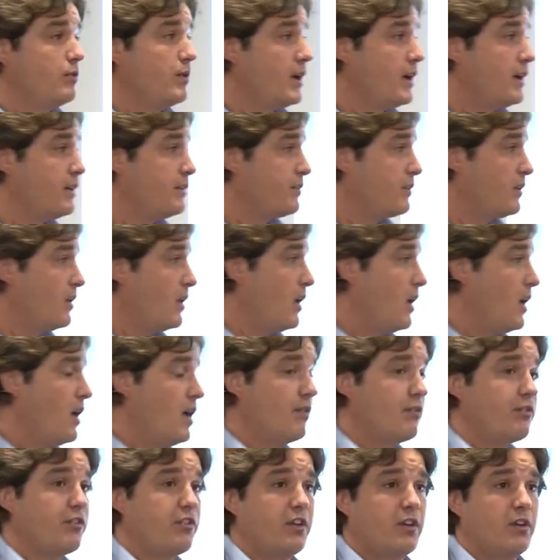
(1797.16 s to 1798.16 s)
reais
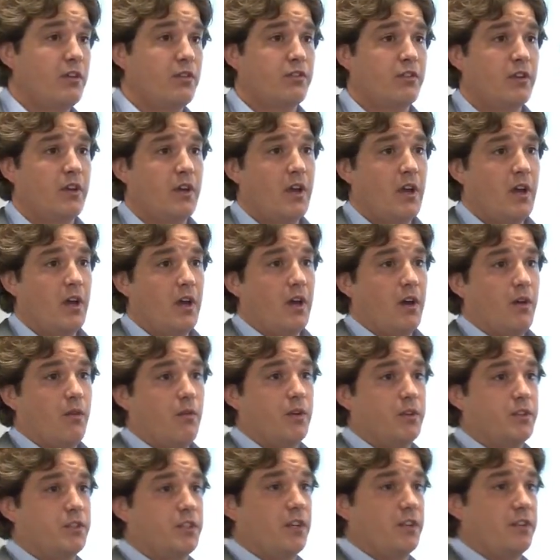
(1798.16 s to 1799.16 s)
of sales,
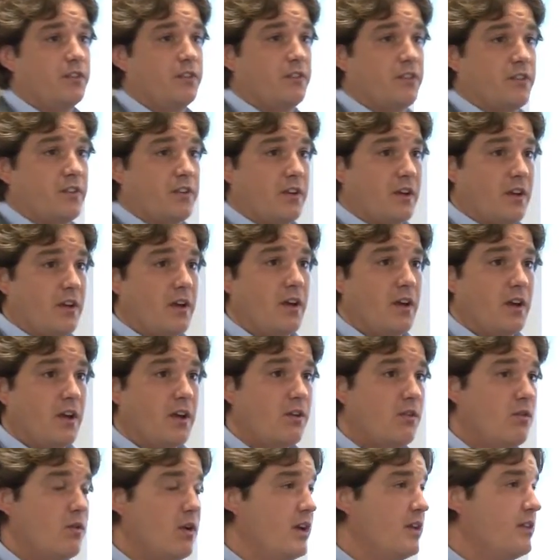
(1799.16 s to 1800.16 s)
which is
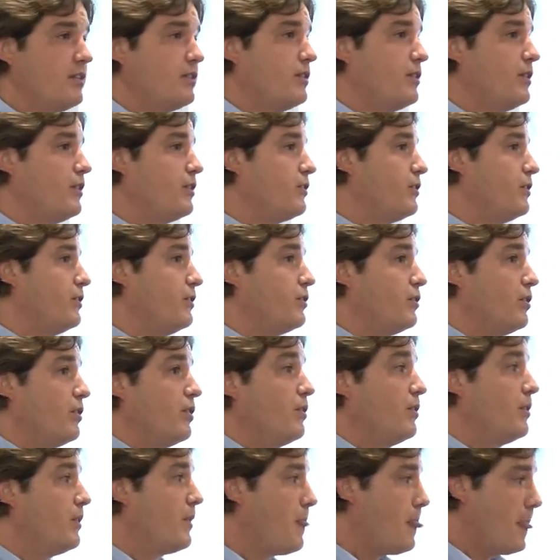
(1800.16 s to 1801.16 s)
quite interesting.
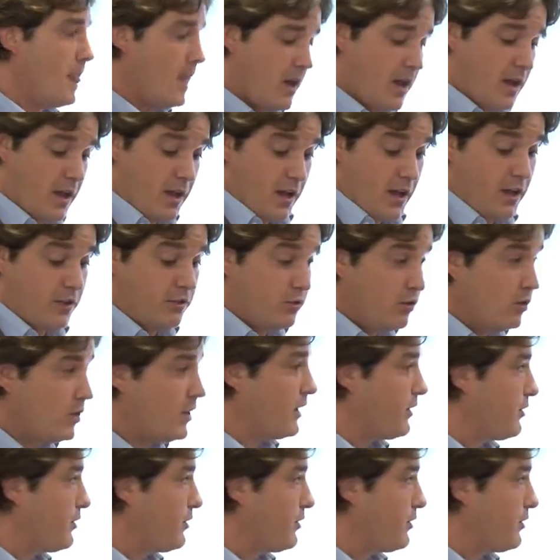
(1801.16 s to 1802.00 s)
So it took